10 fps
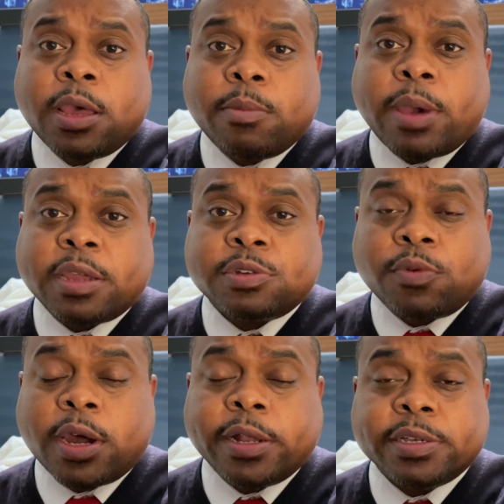back to
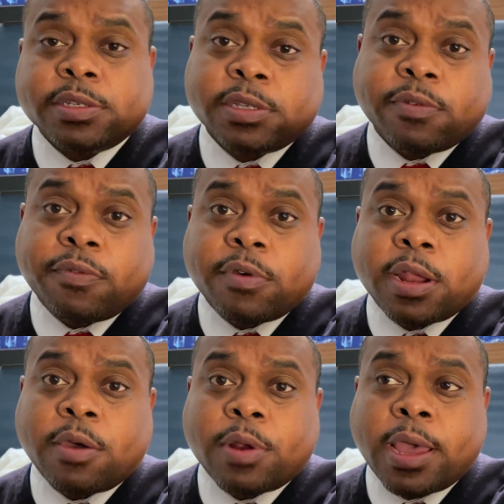Raleigh, sit for an
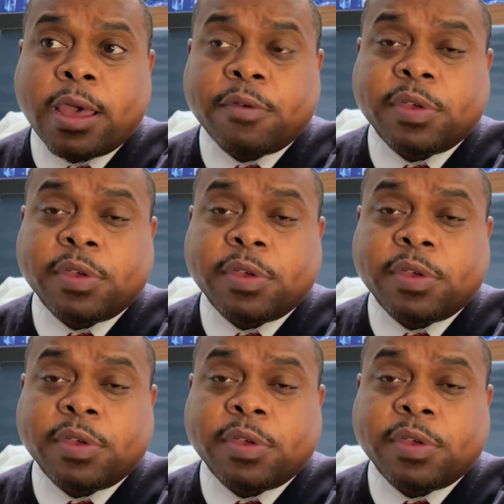hour and a half,